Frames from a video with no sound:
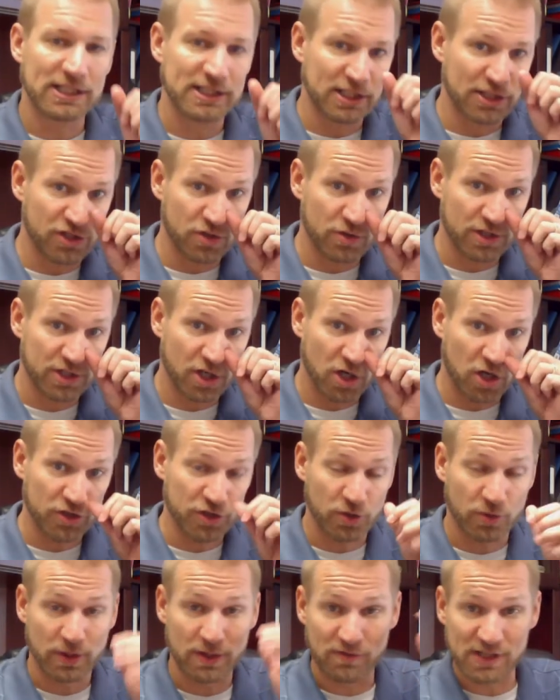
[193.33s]
in the Jewish
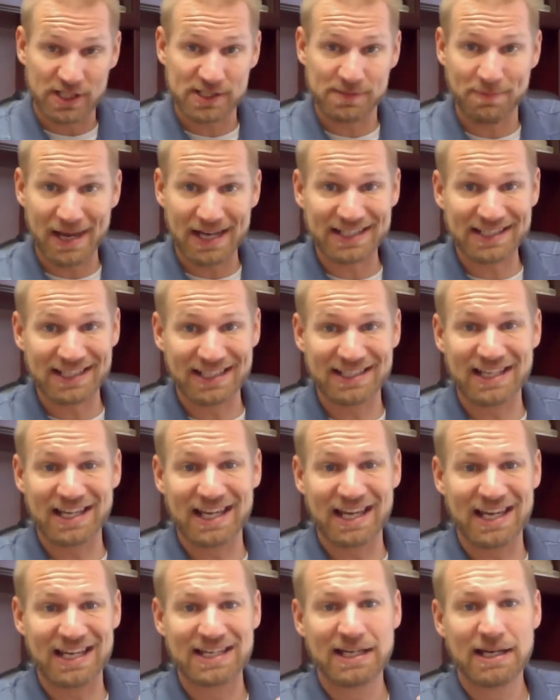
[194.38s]
culture would have expected
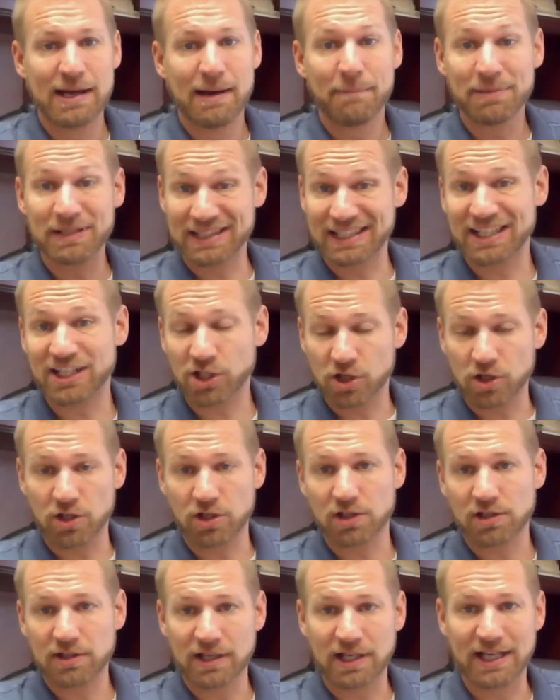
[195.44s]
a
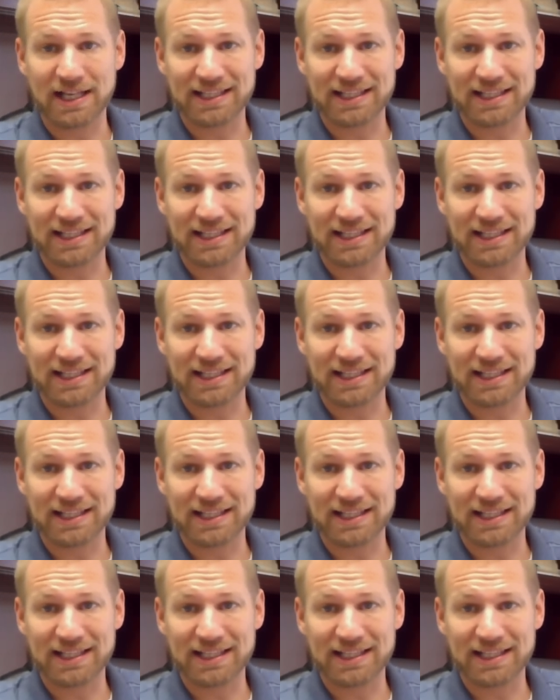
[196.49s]
political